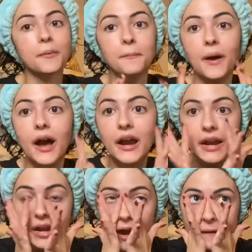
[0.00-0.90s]

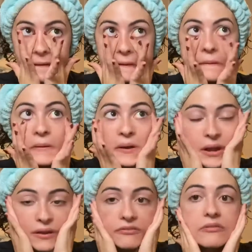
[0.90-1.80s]
my eyeshadow
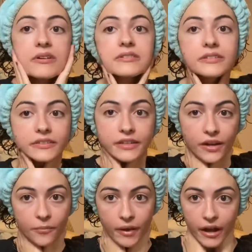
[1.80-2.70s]
never wants to stay
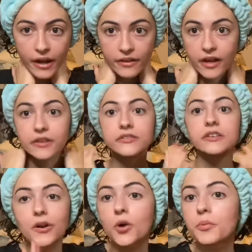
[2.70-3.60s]
on my eyelids.
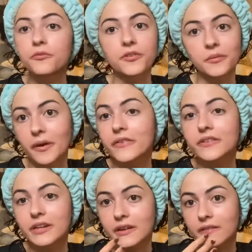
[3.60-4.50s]
We're hoping for the best
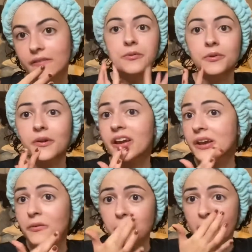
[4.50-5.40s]
here. We're ready
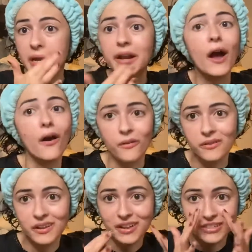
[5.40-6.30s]
to, we're ready to go.
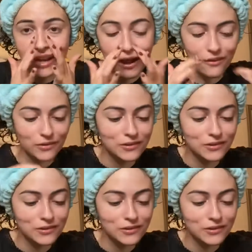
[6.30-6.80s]
Ka-chow.